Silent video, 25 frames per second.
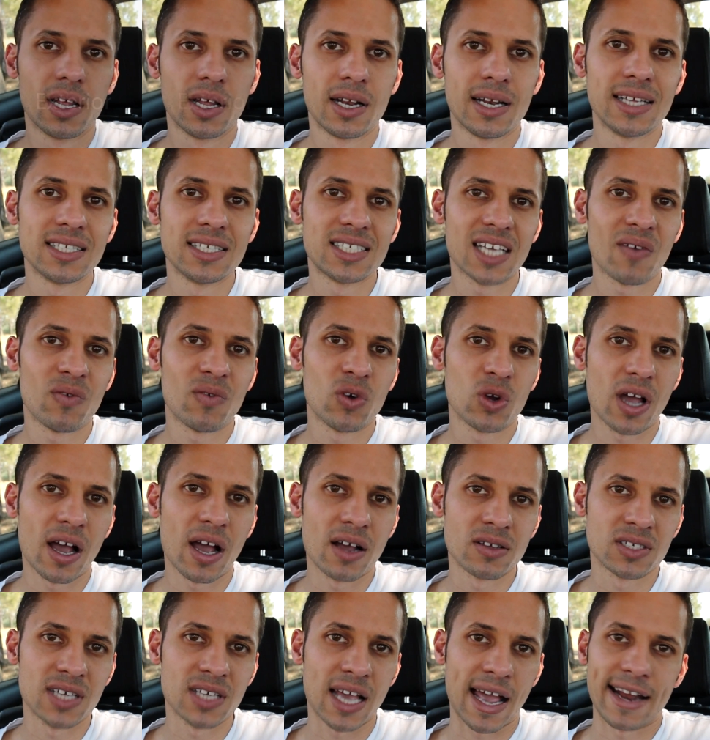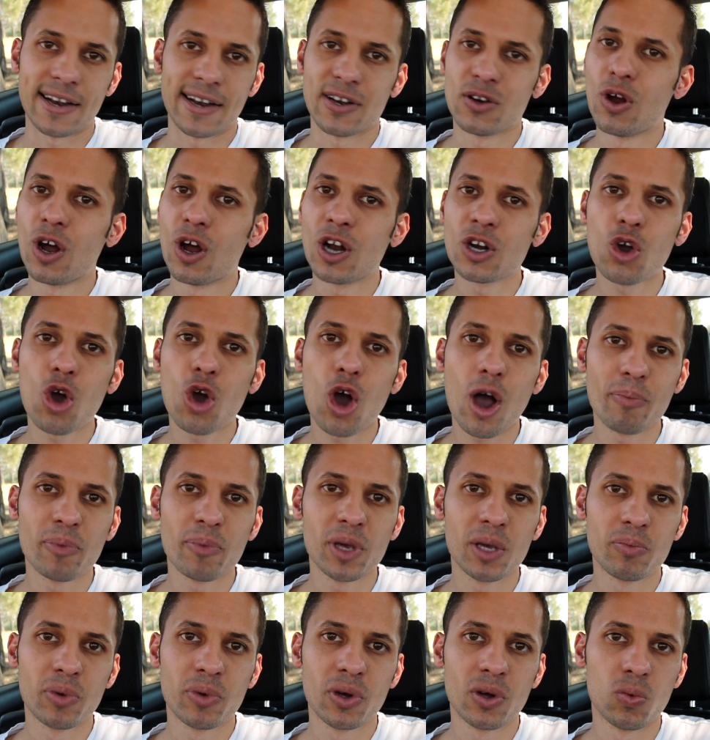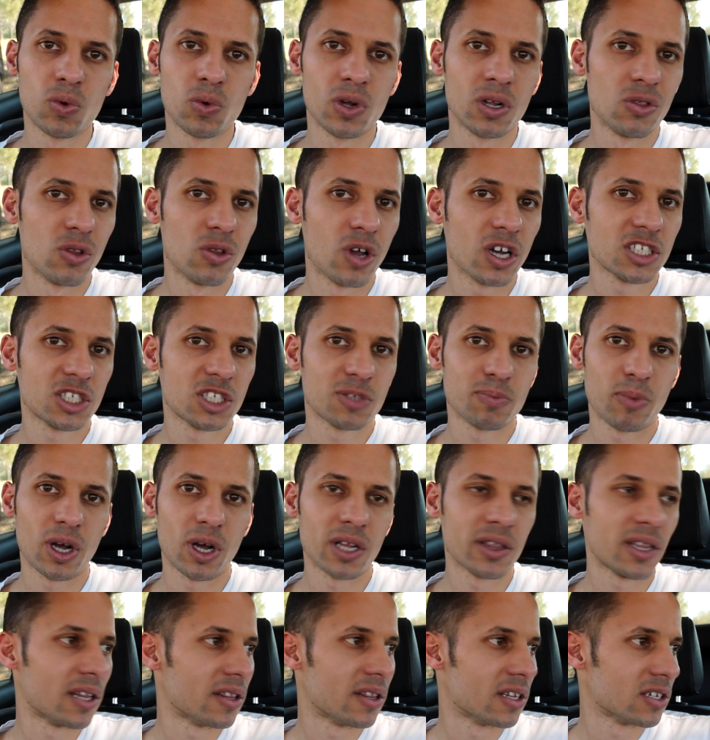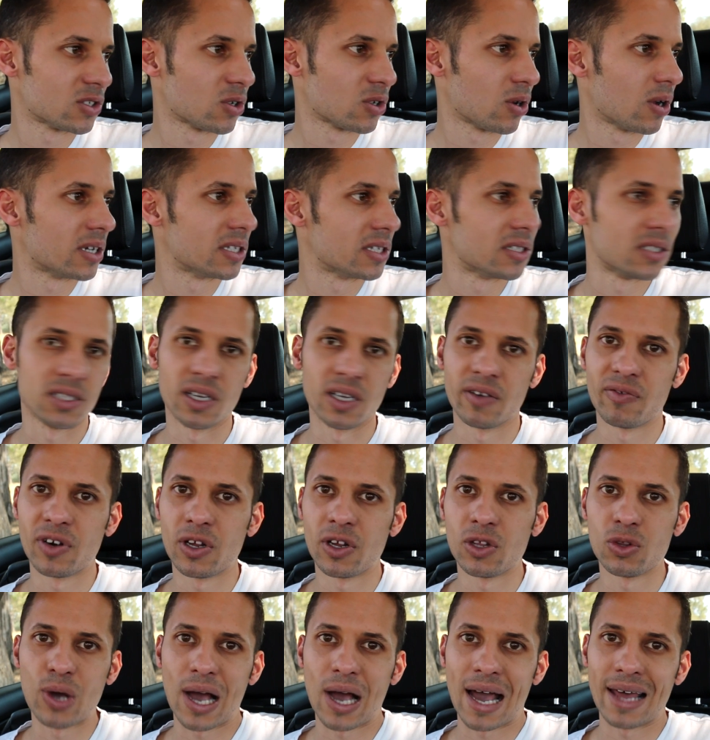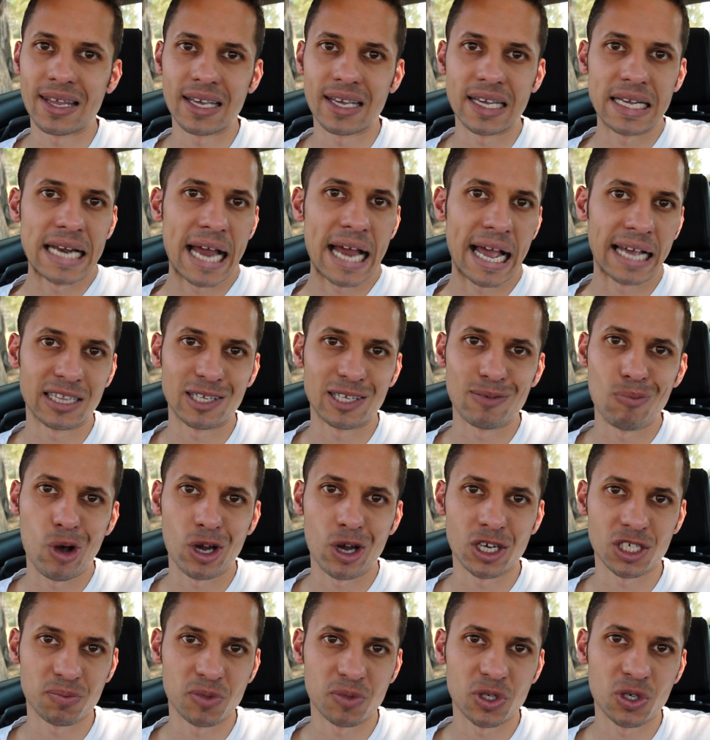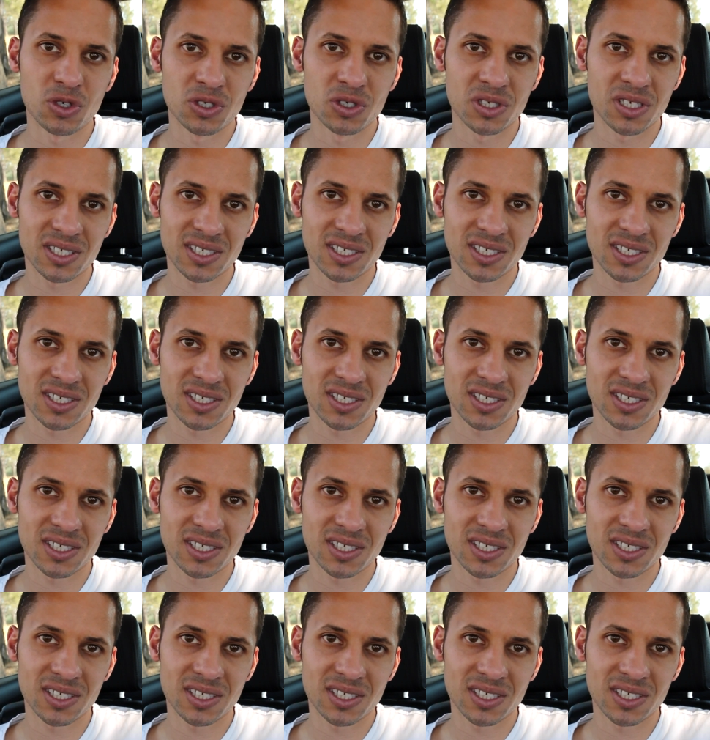Let's have a look outside. Non-car people will not spot that this car is different to other E90 models, because the